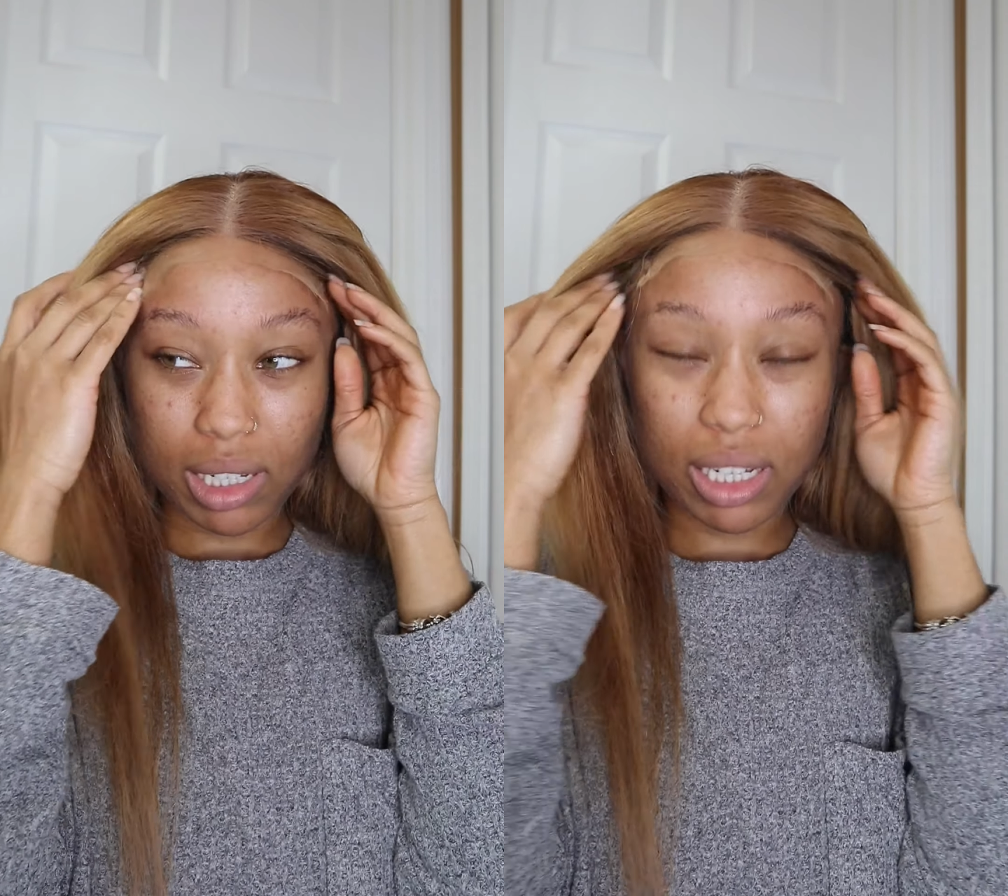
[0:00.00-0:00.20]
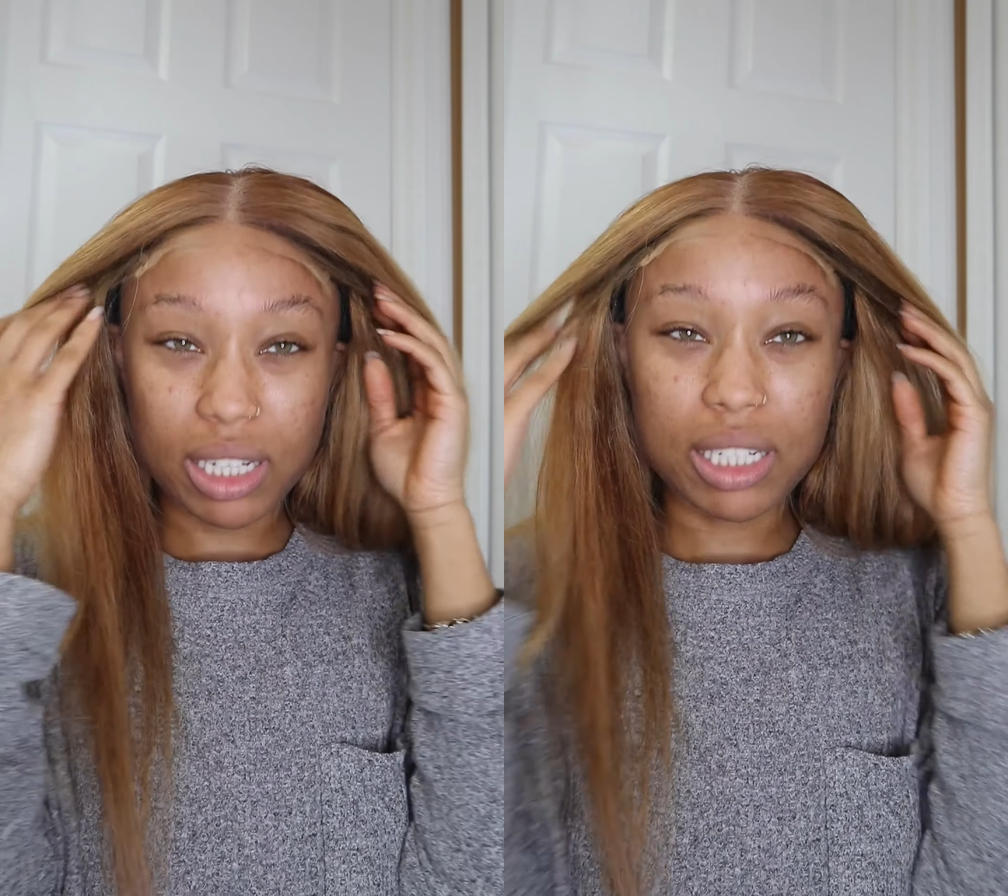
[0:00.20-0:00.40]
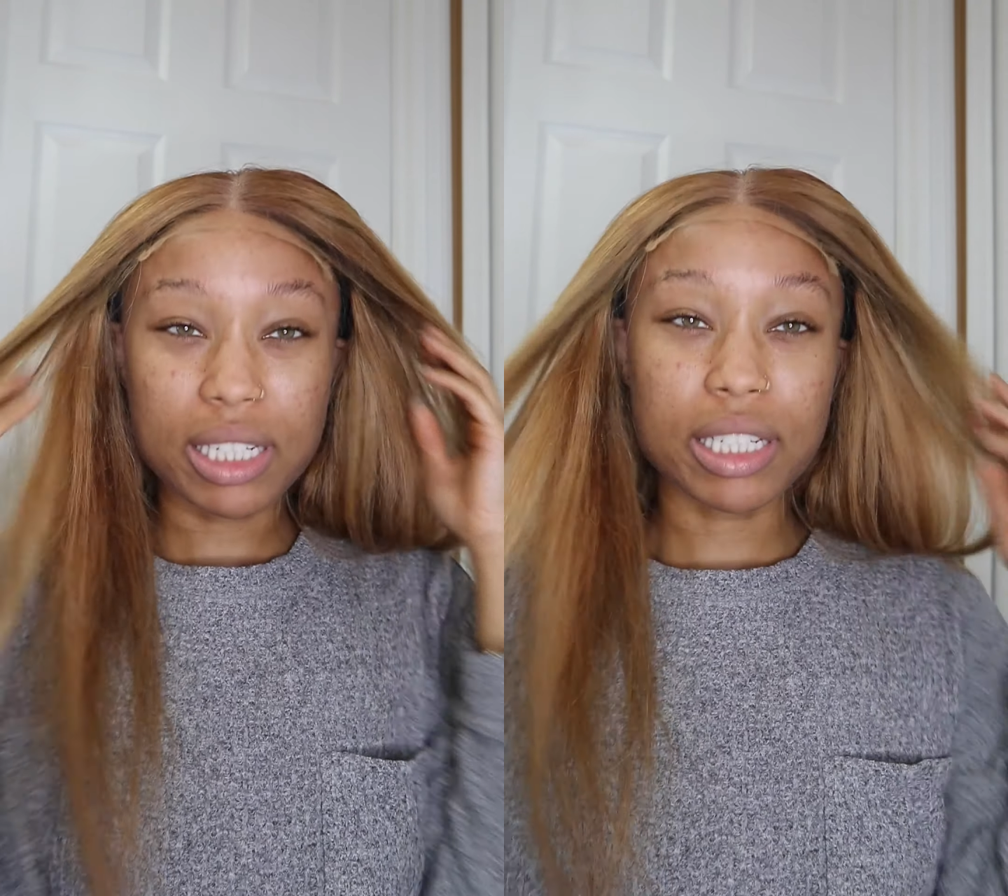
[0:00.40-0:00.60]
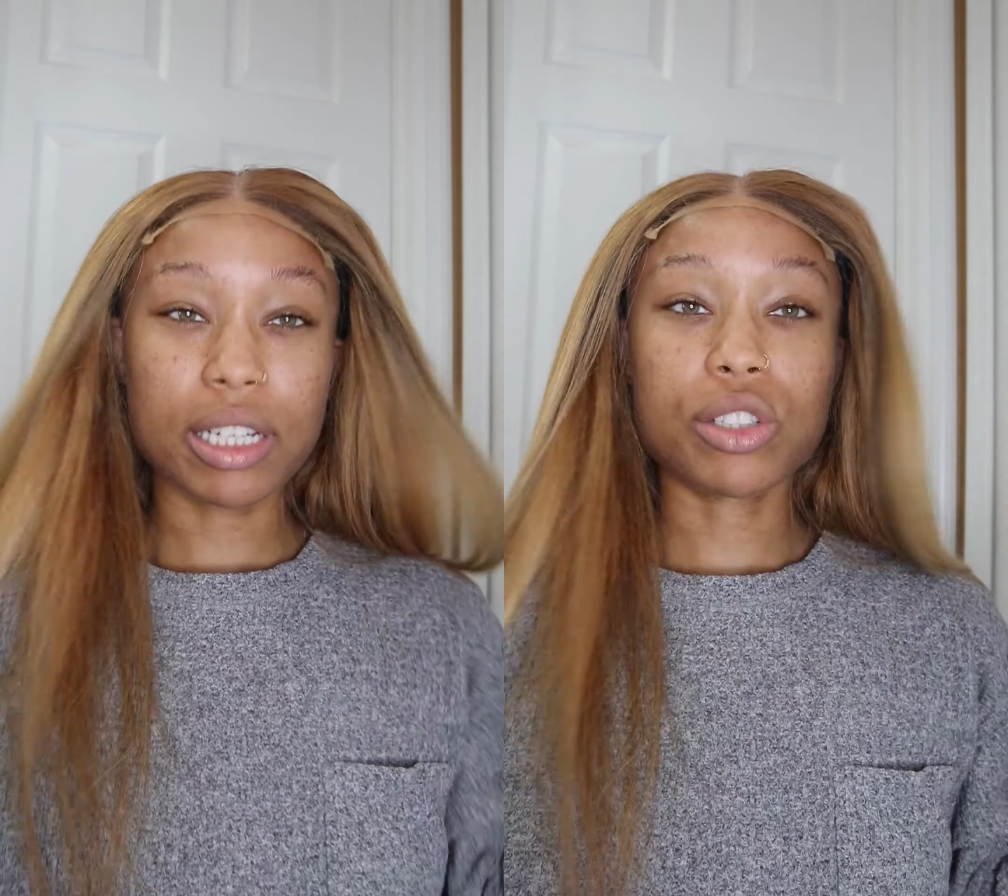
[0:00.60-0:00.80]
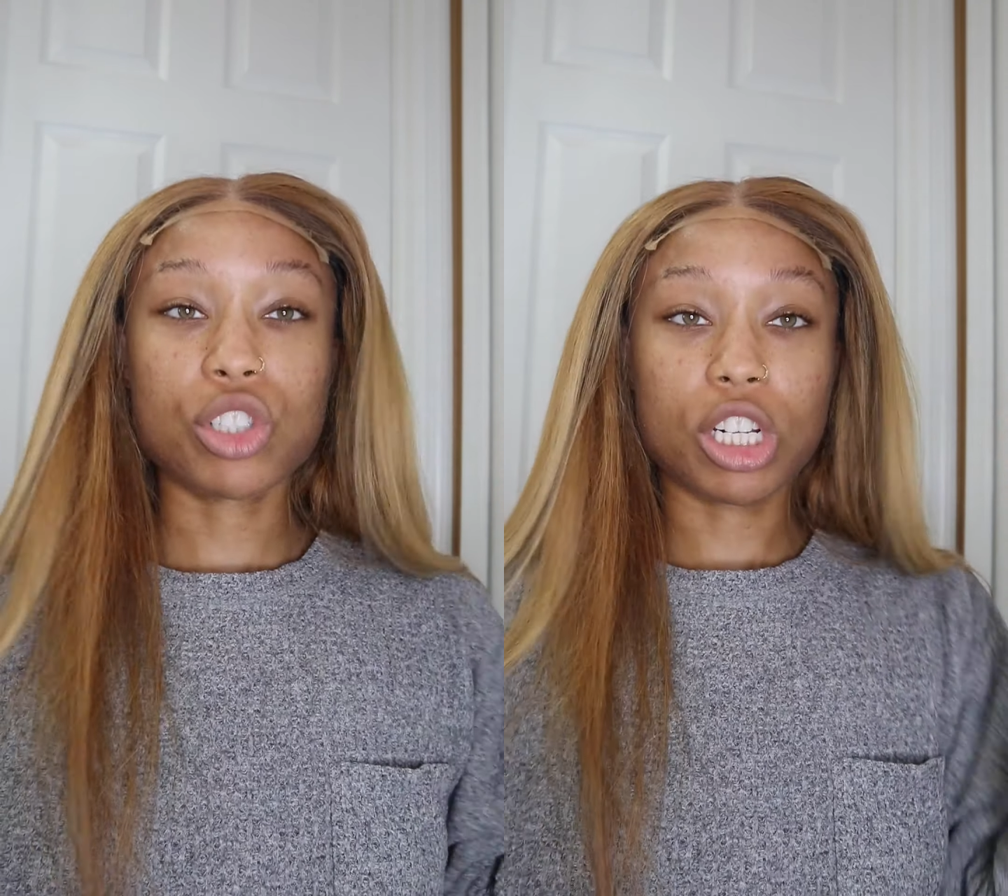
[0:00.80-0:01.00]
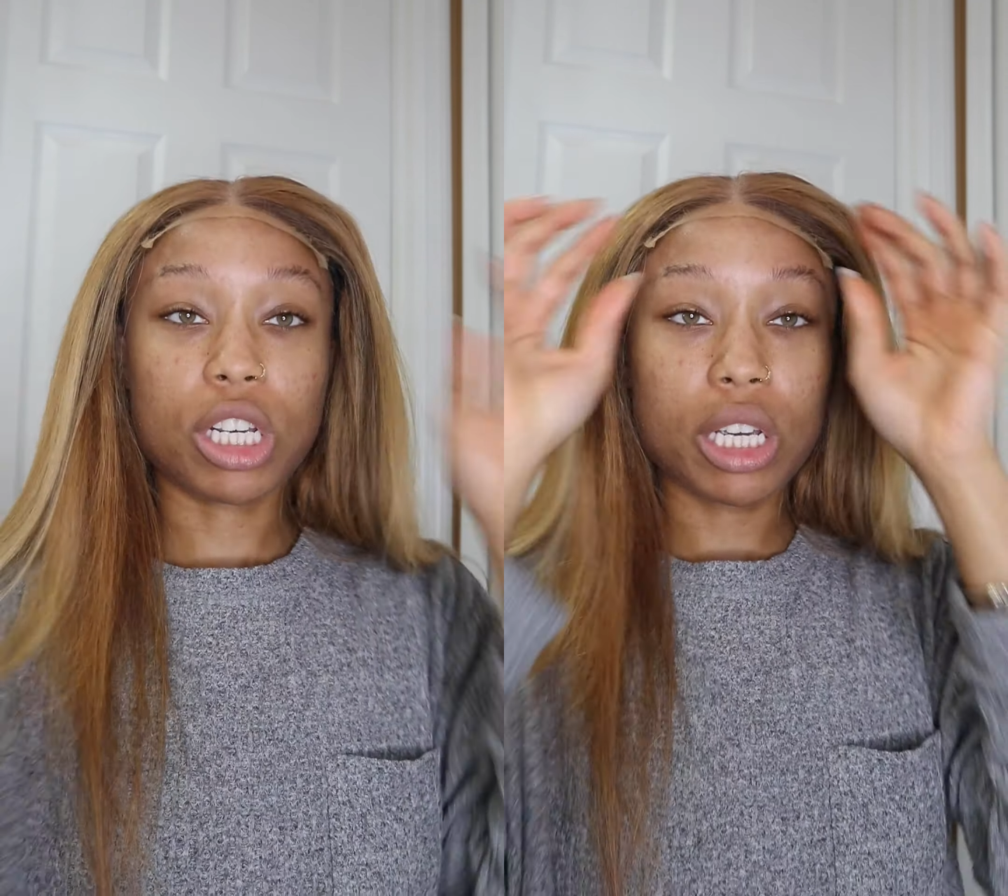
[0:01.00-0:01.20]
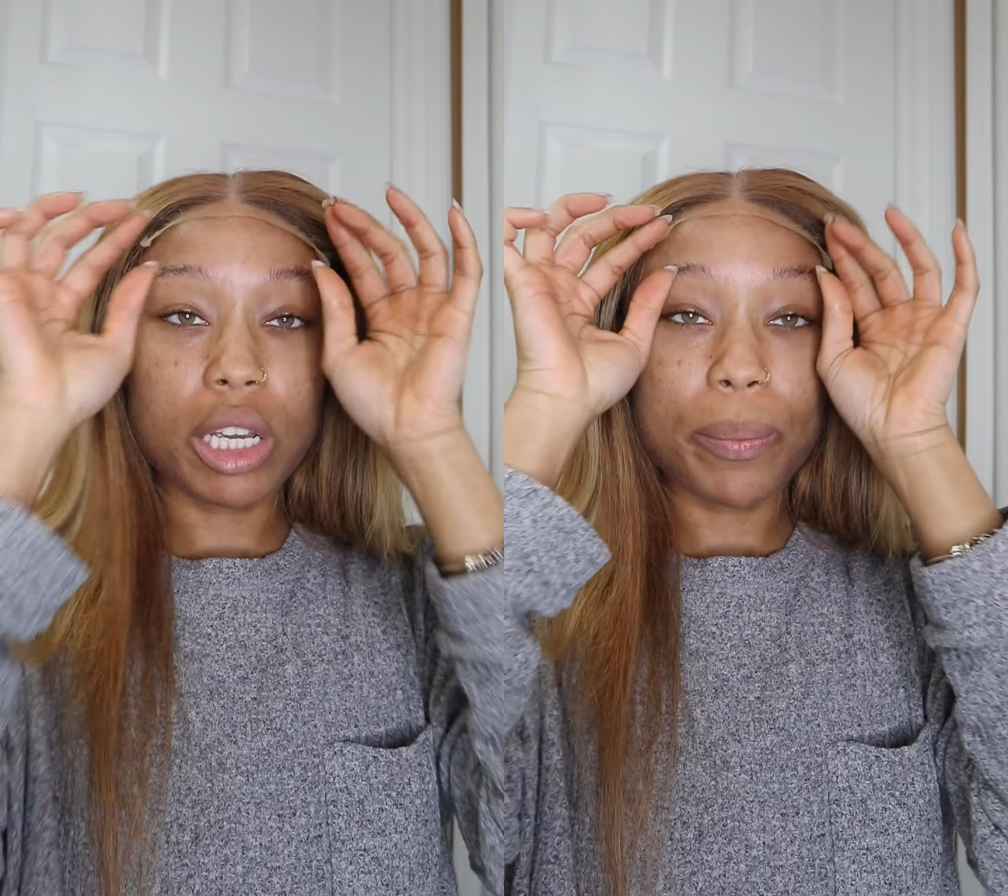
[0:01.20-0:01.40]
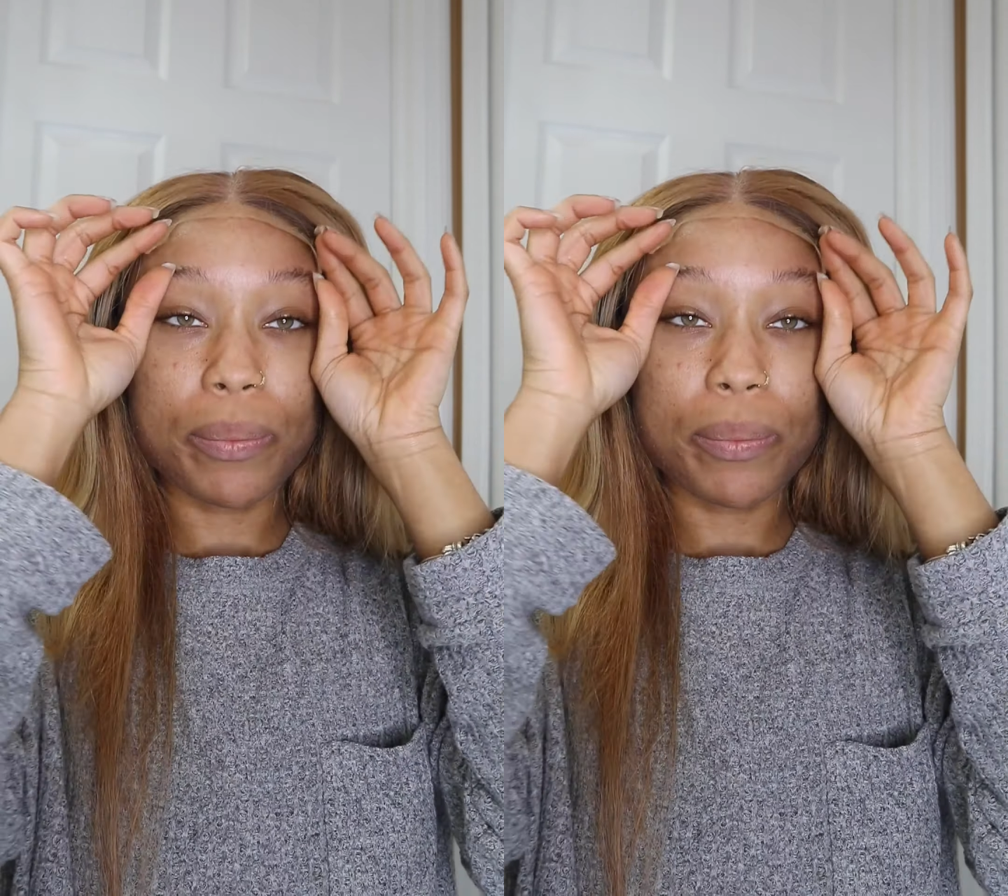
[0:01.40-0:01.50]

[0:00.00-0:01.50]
Aaliyah J.